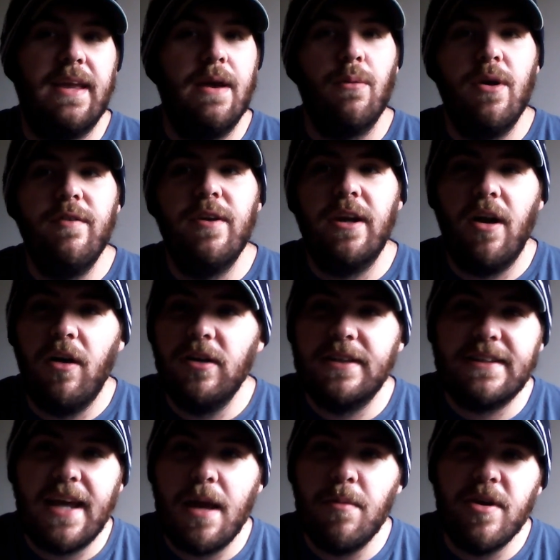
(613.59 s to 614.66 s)
Get rid of it. Call
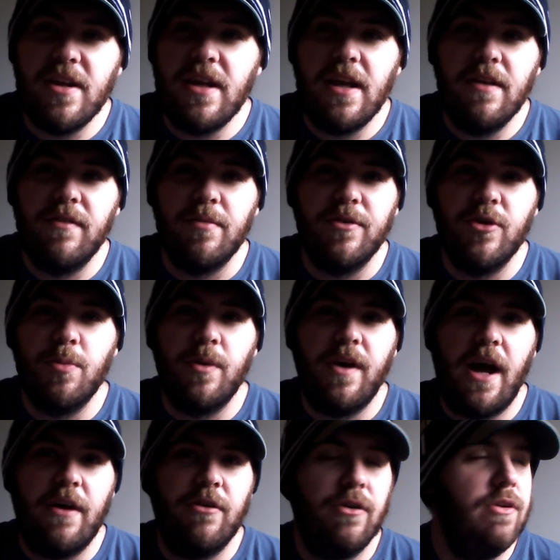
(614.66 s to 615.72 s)
Sam and Dean from
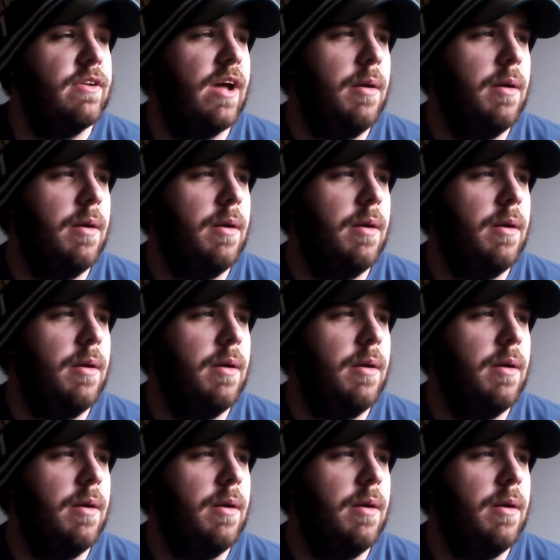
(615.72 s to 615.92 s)
Supernatural